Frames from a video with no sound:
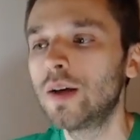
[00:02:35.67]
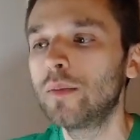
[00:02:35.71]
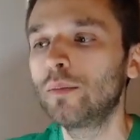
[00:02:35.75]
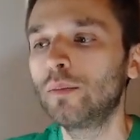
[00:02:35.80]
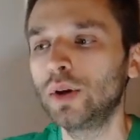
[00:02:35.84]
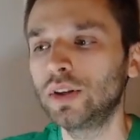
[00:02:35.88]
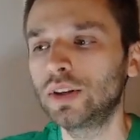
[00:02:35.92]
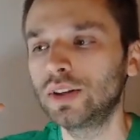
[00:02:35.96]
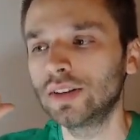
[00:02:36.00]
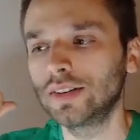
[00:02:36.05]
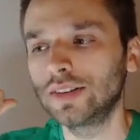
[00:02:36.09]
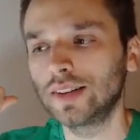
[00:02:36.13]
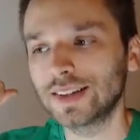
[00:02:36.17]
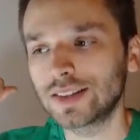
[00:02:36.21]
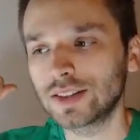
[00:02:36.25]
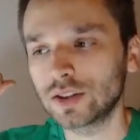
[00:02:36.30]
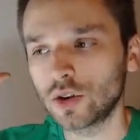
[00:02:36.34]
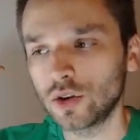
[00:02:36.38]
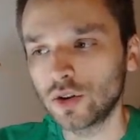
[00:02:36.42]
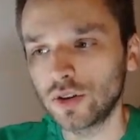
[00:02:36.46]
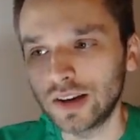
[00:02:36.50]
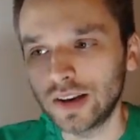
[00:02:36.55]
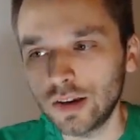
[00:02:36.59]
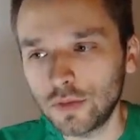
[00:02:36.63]
but that's
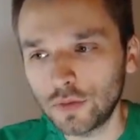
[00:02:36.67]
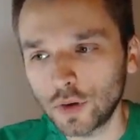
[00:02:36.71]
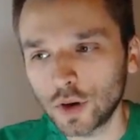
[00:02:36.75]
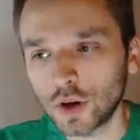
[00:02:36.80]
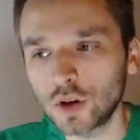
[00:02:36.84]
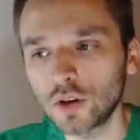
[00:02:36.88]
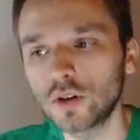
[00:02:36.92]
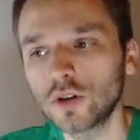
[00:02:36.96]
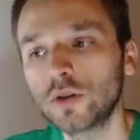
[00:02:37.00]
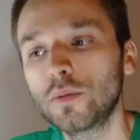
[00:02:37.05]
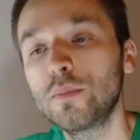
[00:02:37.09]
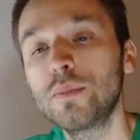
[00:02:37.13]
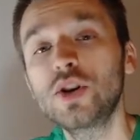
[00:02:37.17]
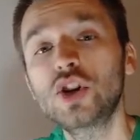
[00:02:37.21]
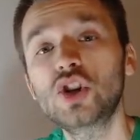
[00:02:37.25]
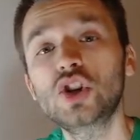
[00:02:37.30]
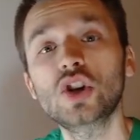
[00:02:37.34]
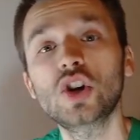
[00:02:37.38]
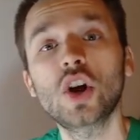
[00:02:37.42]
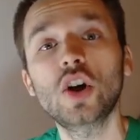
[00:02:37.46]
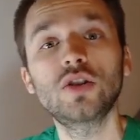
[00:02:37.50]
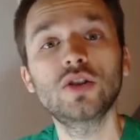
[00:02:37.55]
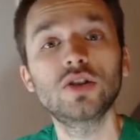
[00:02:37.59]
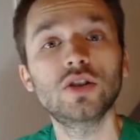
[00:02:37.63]
a difficult
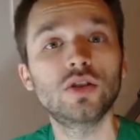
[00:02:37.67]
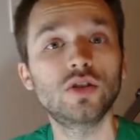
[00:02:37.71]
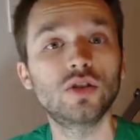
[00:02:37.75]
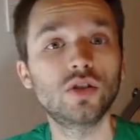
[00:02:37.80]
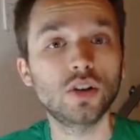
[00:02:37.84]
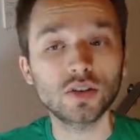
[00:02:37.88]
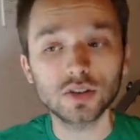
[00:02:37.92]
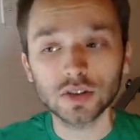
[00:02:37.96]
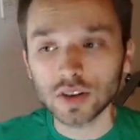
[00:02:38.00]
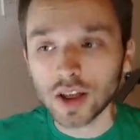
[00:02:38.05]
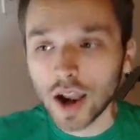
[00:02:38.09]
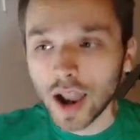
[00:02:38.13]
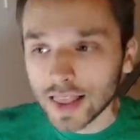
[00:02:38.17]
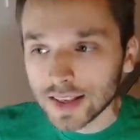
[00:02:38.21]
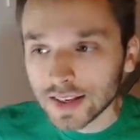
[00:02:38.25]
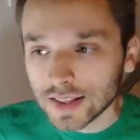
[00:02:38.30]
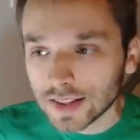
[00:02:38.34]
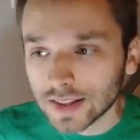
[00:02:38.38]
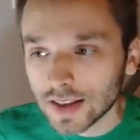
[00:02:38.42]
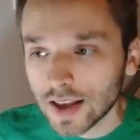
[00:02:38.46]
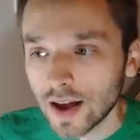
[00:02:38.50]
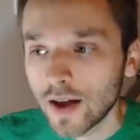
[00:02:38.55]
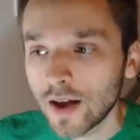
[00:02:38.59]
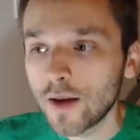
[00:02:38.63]
mission
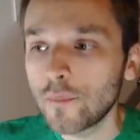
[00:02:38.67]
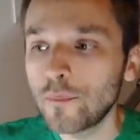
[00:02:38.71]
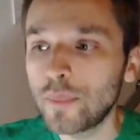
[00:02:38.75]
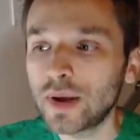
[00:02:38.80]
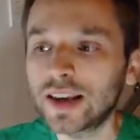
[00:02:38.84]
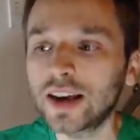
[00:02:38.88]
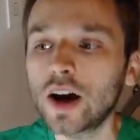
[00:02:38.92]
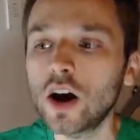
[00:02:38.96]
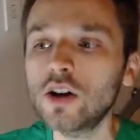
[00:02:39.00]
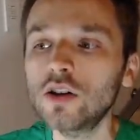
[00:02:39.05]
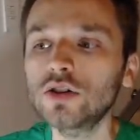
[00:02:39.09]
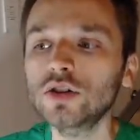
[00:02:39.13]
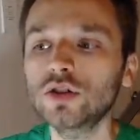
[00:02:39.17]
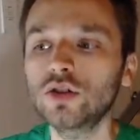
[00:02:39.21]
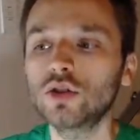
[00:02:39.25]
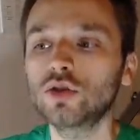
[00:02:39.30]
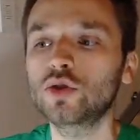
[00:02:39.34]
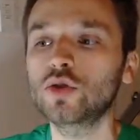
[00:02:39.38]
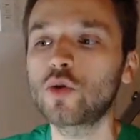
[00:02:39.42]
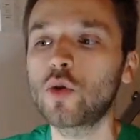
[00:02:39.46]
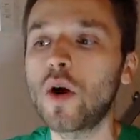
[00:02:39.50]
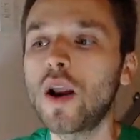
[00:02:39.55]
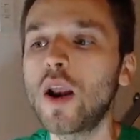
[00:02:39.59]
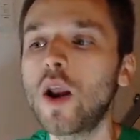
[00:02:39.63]
nonetheless, because the
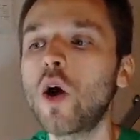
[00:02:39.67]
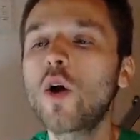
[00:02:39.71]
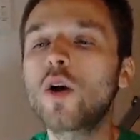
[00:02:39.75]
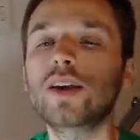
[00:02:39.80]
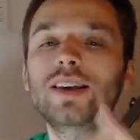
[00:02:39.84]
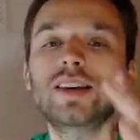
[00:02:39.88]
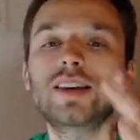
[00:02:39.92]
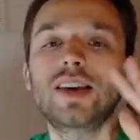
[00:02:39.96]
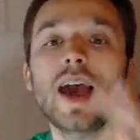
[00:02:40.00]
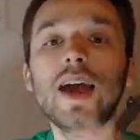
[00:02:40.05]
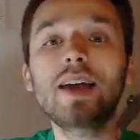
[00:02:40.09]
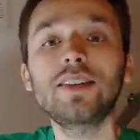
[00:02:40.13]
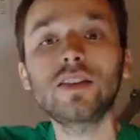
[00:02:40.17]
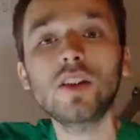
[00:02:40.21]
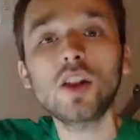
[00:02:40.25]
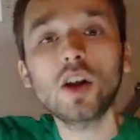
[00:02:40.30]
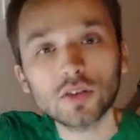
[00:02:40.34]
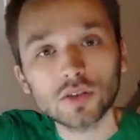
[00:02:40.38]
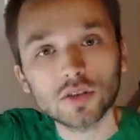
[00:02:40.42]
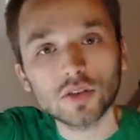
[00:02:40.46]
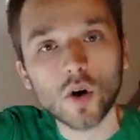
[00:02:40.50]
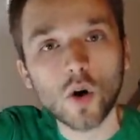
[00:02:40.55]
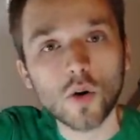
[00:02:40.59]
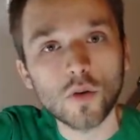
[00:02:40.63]
trailer
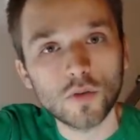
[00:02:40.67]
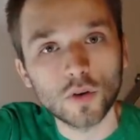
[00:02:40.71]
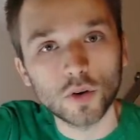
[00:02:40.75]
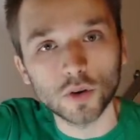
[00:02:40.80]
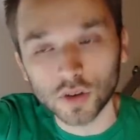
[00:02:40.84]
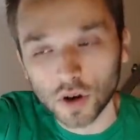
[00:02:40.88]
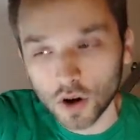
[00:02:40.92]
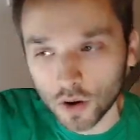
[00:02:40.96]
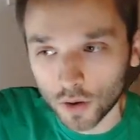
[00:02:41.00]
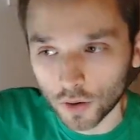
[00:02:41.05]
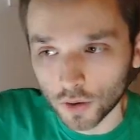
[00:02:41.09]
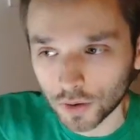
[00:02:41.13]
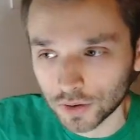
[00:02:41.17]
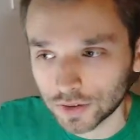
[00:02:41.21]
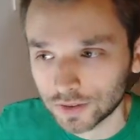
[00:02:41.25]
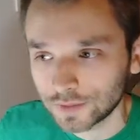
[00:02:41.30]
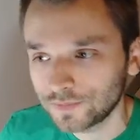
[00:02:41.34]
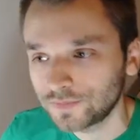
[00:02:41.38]
cannot overturn.